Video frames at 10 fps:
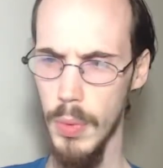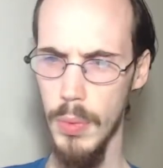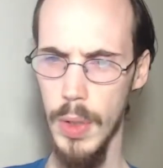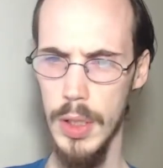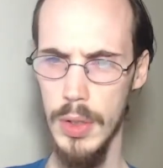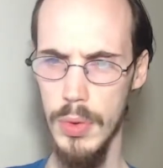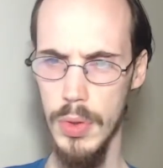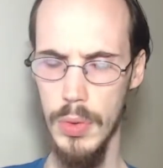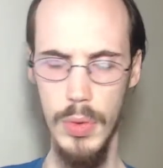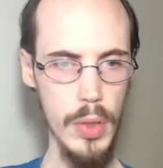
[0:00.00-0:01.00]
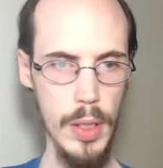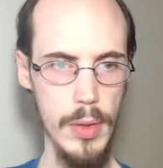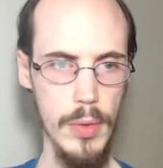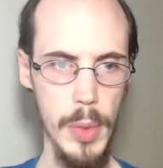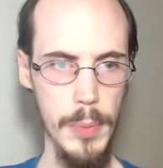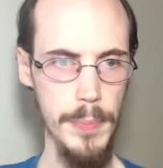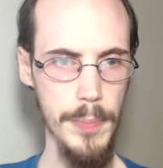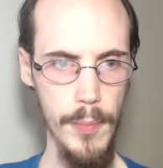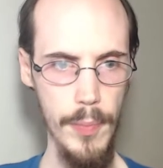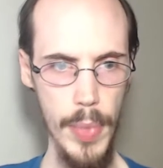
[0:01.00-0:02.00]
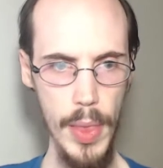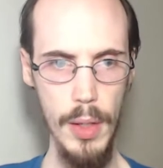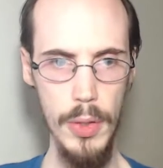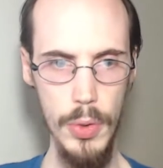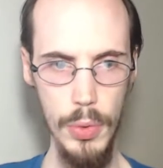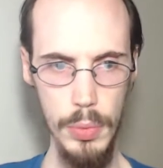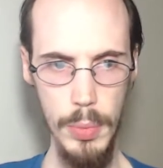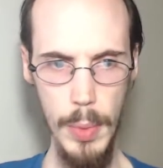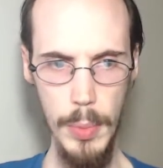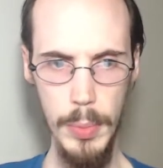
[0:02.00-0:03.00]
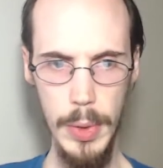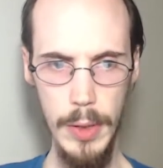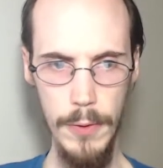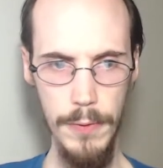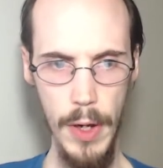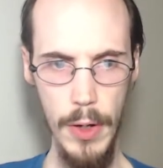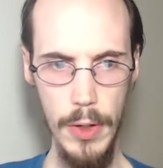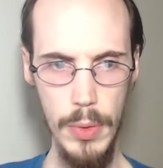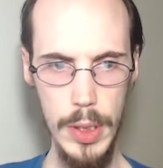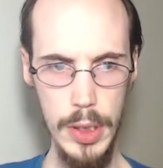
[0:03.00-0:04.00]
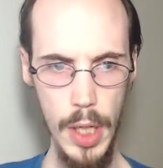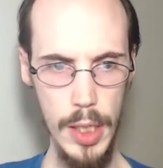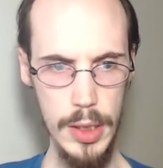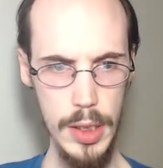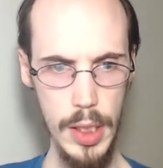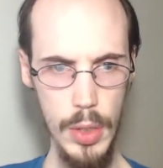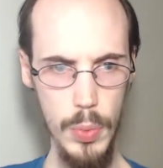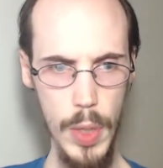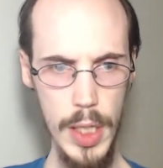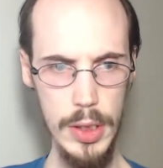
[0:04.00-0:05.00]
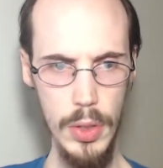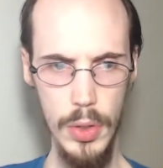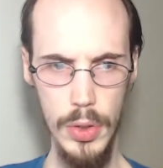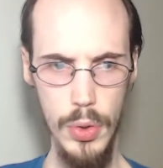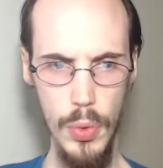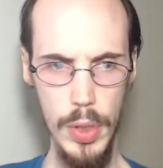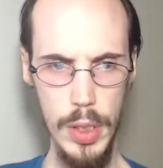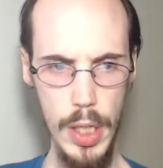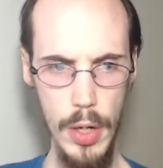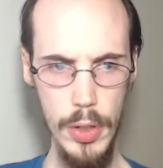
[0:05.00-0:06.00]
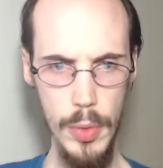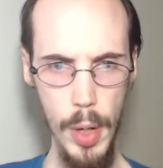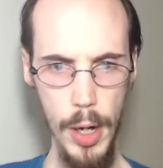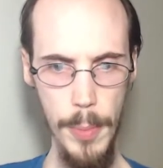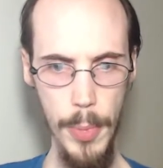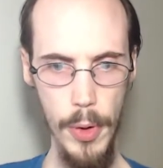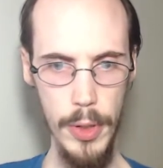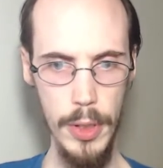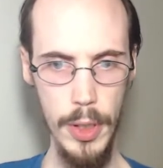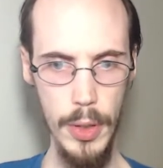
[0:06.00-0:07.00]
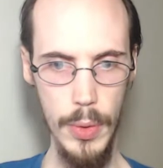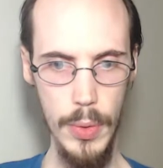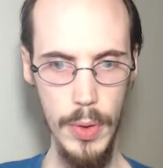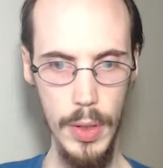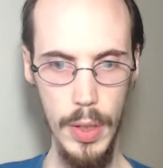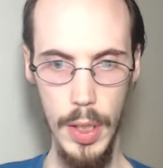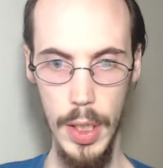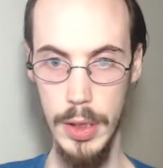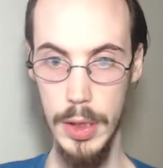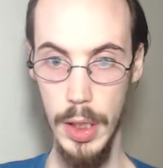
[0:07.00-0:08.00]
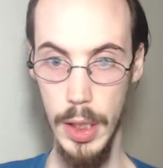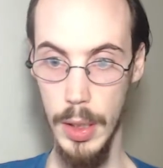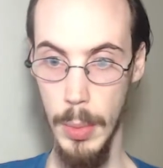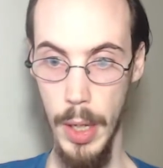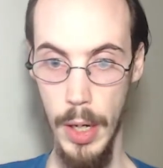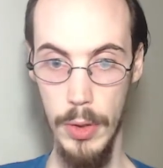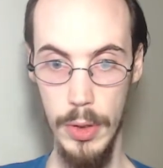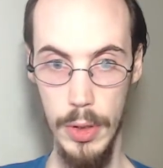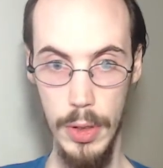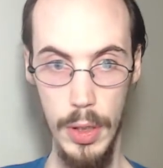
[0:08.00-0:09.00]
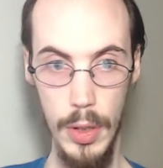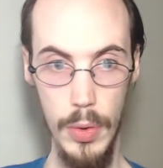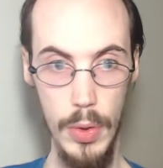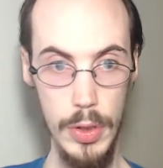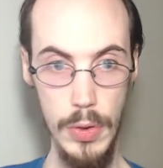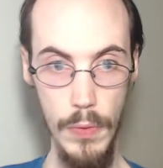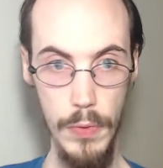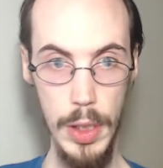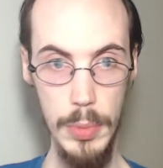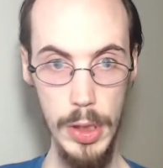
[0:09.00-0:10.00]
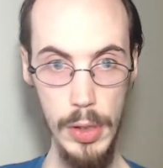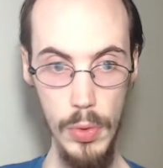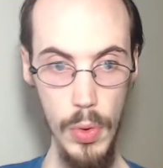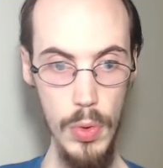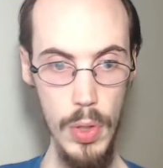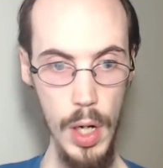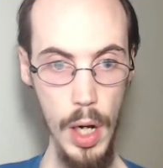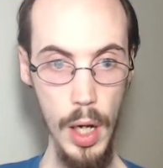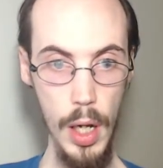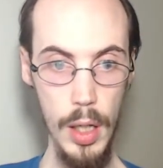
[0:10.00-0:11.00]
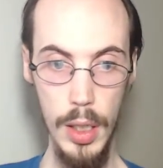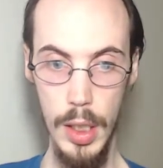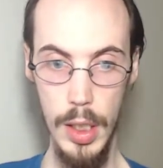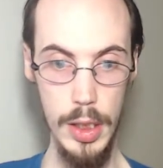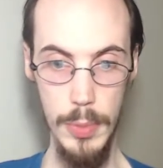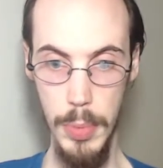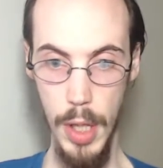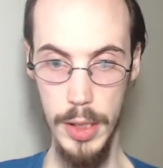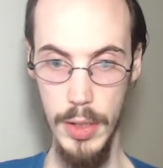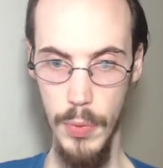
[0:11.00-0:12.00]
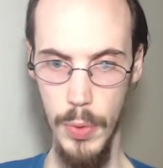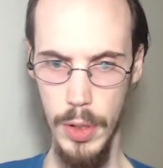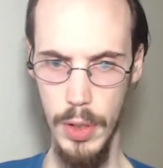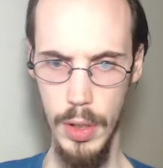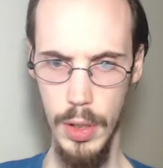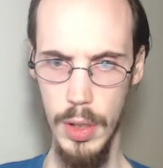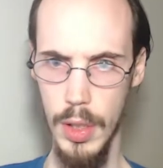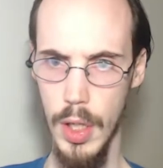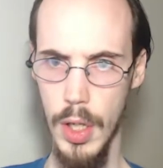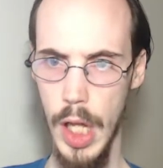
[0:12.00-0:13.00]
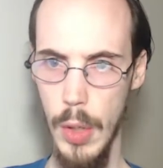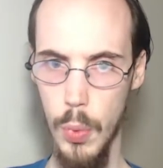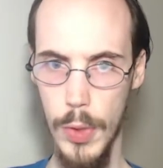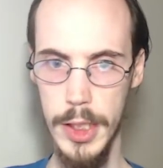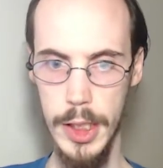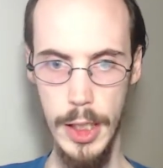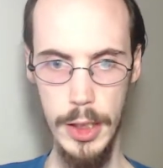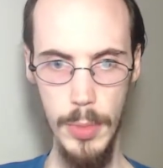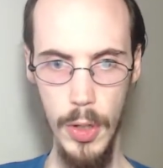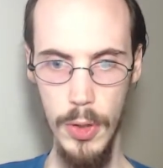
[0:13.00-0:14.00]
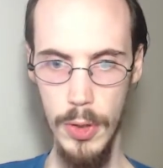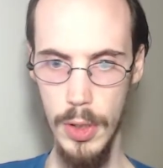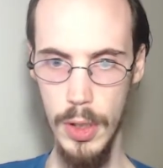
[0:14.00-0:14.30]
Why is Cujo, okay, never mind. You don't remember me firing 3 shots. The rest are going to tear your body apart. Oh. Like coming at her. Oh. Stone Free comes in. Rawr! Just blocks everyone. Huh? Like ricochets them all.